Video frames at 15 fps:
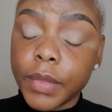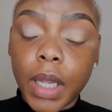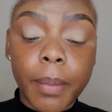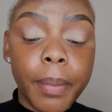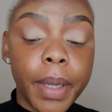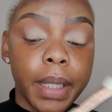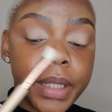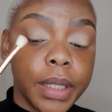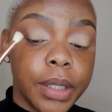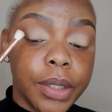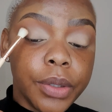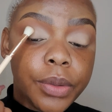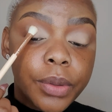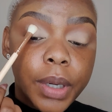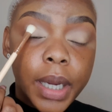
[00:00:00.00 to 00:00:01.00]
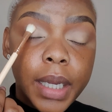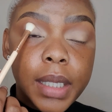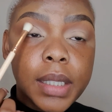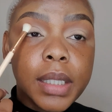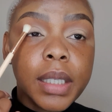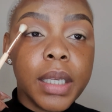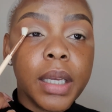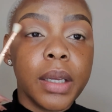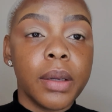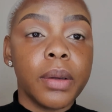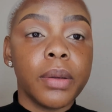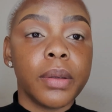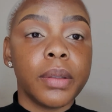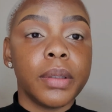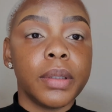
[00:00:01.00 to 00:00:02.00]
abandoning you guys here,
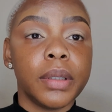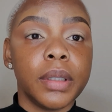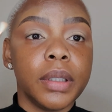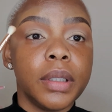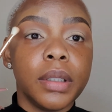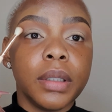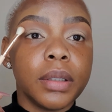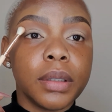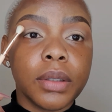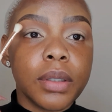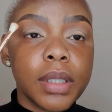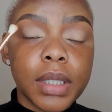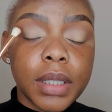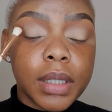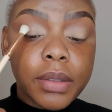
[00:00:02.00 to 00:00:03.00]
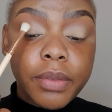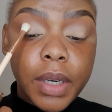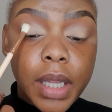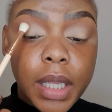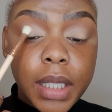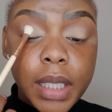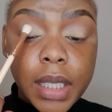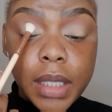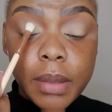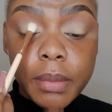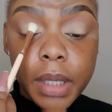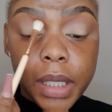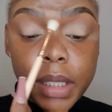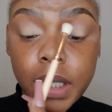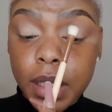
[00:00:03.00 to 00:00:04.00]
because it definitely doesn't
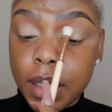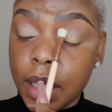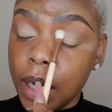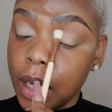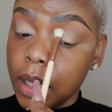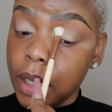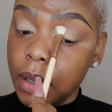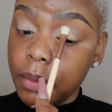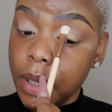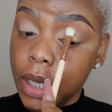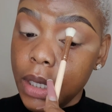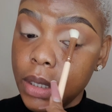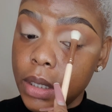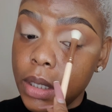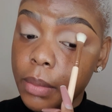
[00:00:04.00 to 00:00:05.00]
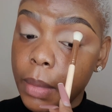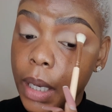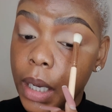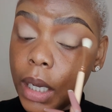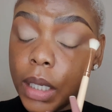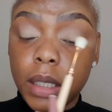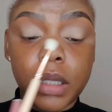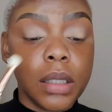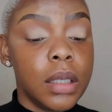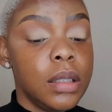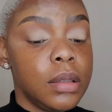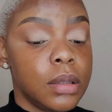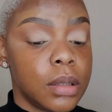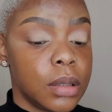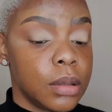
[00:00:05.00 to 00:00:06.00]
make sense that I came here, did my eyes,
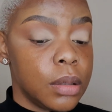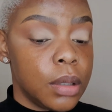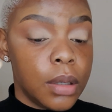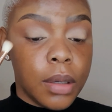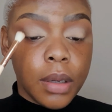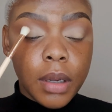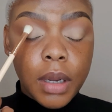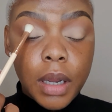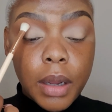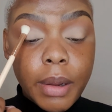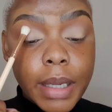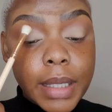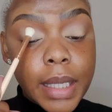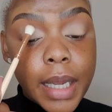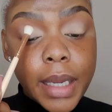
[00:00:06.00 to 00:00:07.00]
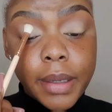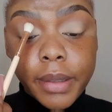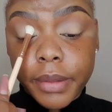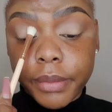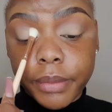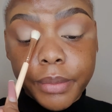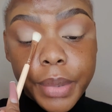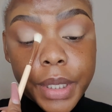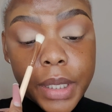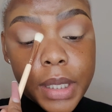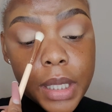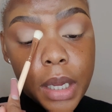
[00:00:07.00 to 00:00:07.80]
and I was like, peace